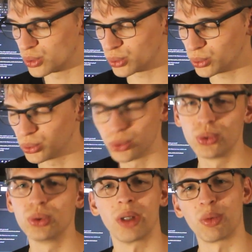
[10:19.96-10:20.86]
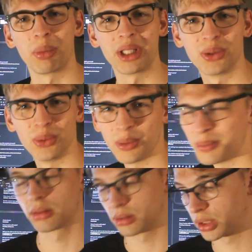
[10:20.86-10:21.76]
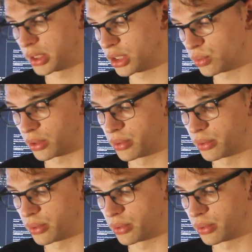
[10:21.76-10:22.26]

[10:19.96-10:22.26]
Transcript: ooh, that would be cool. So here's one